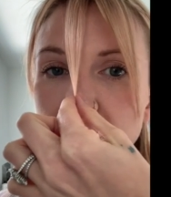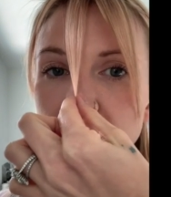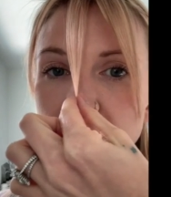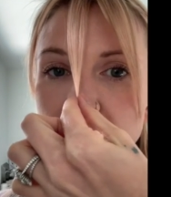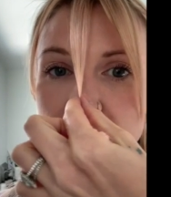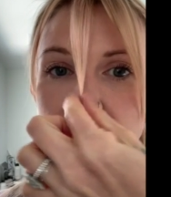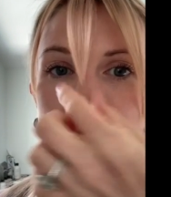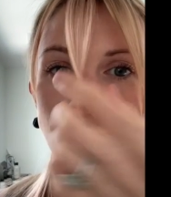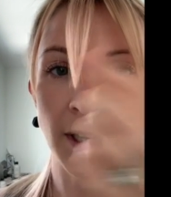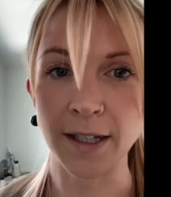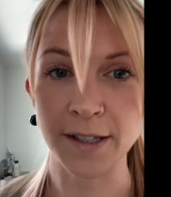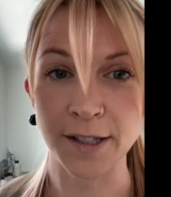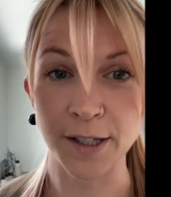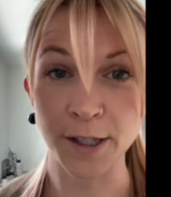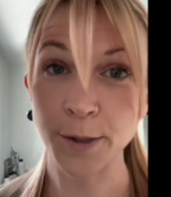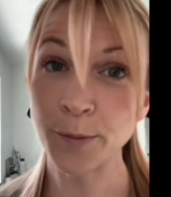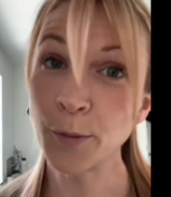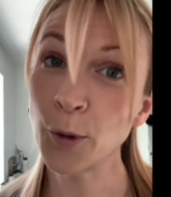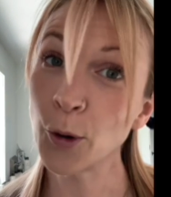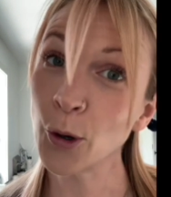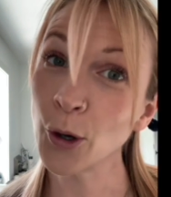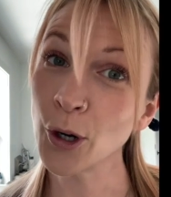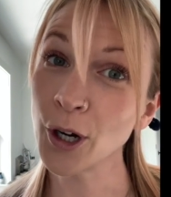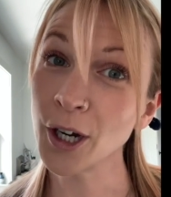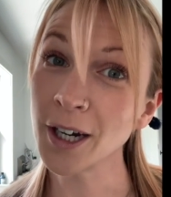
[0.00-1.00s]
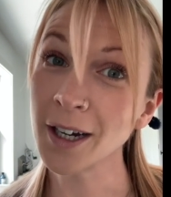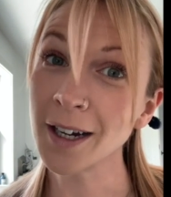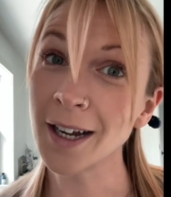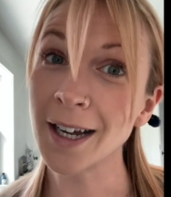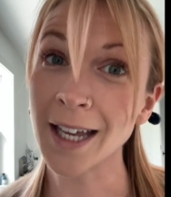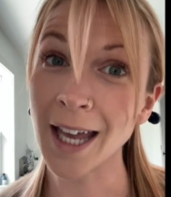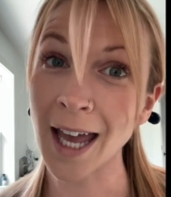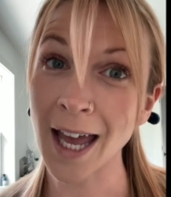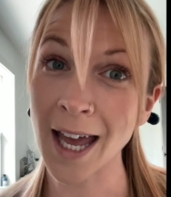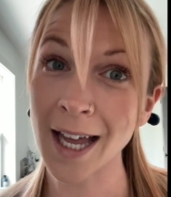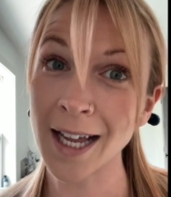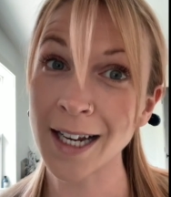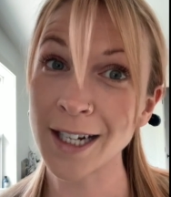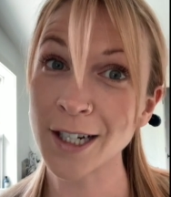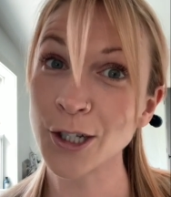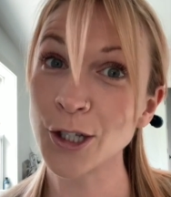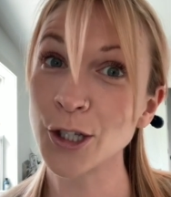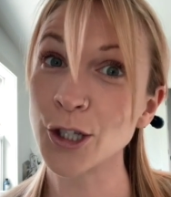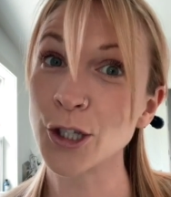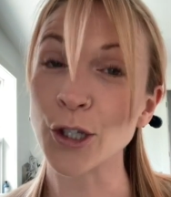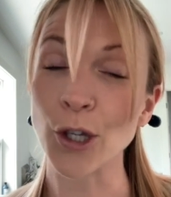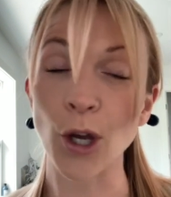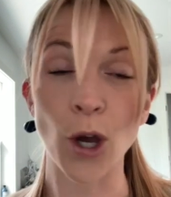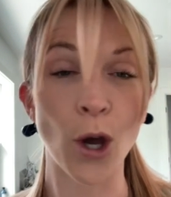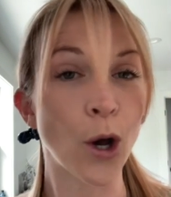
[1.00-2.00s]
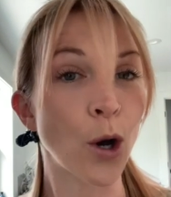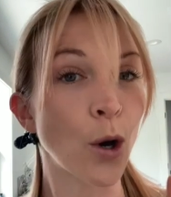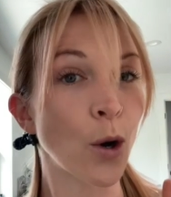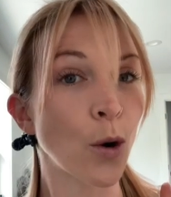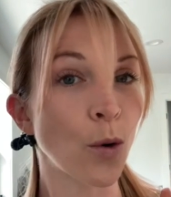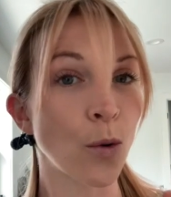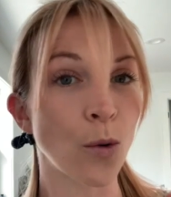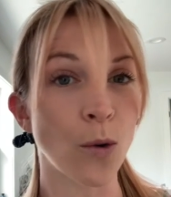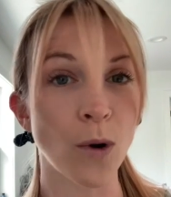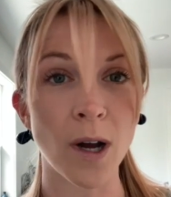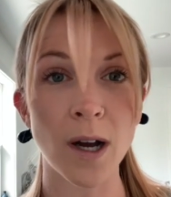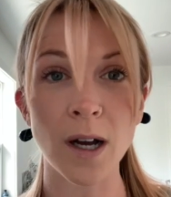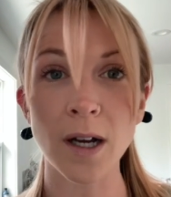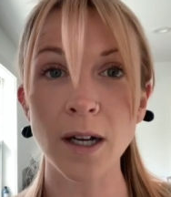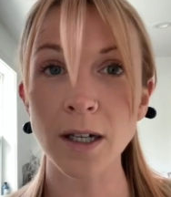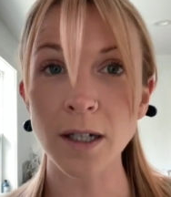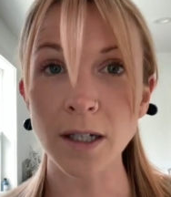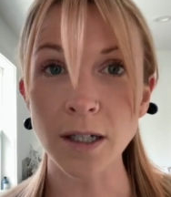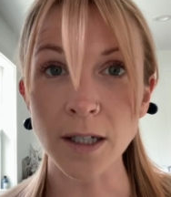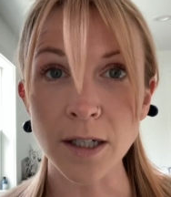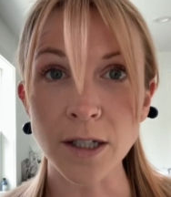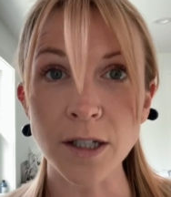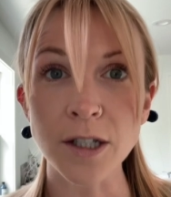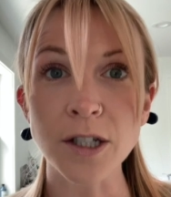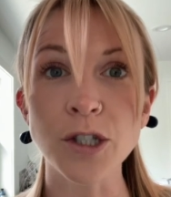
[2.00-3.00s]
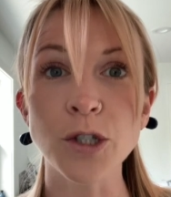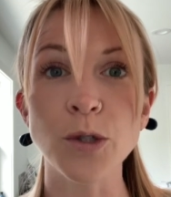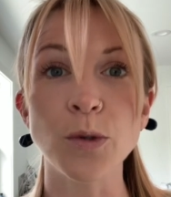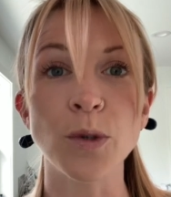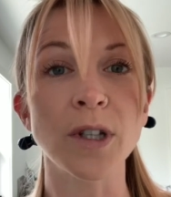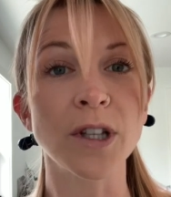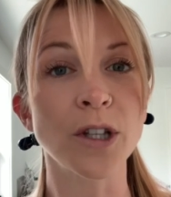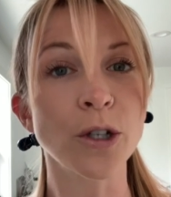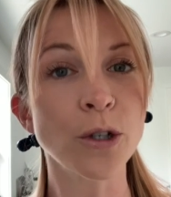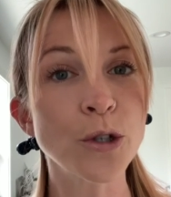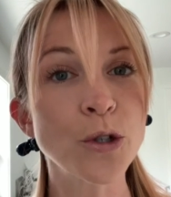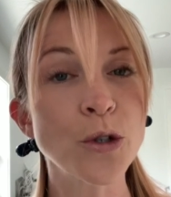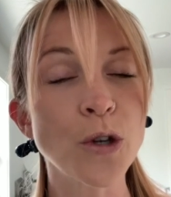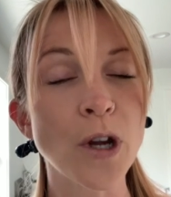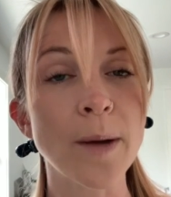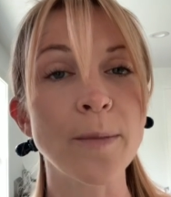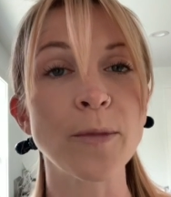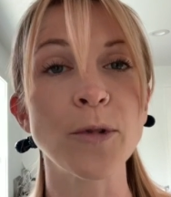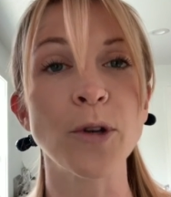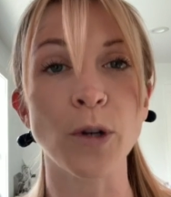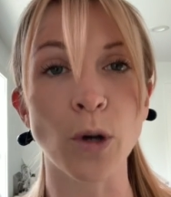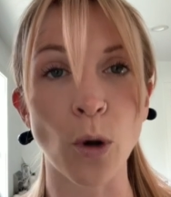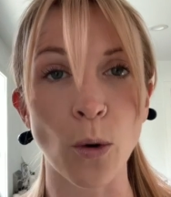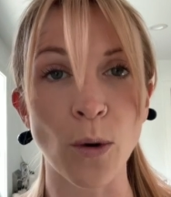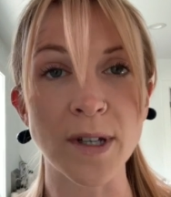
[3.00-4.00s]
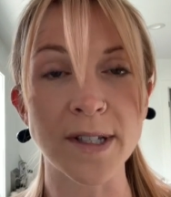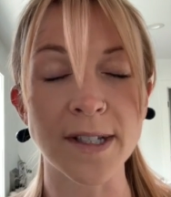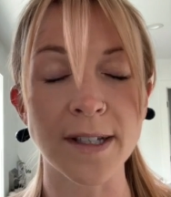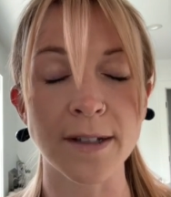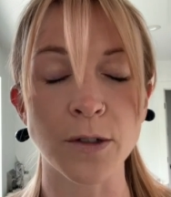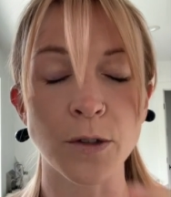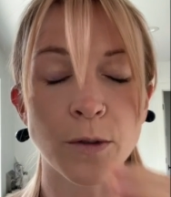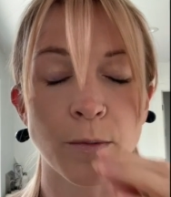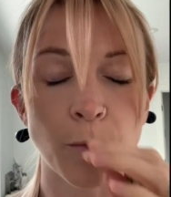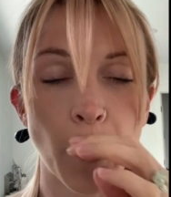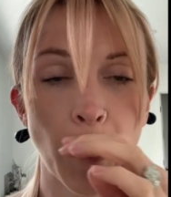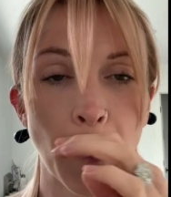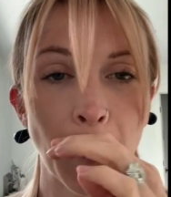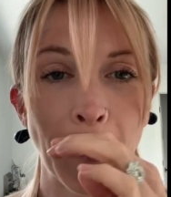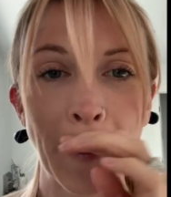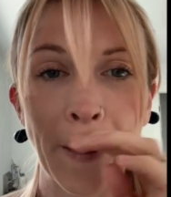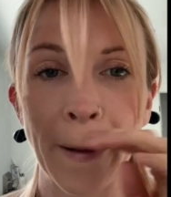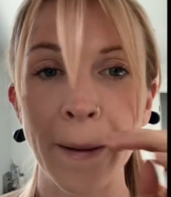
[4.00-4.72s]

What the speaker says: less is more again. So just do a little trim. You can always do more.